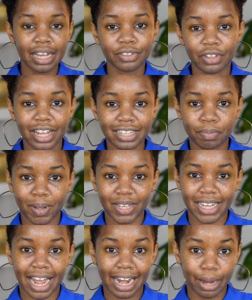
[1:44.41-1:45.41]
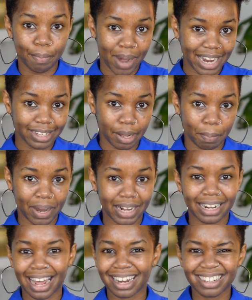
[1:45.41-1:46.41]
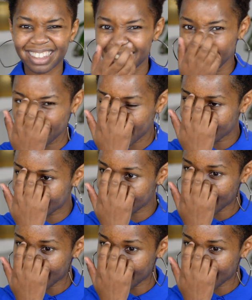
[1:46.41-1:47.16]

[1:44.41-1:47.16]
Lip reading: So that's basically my tapered cut. There are different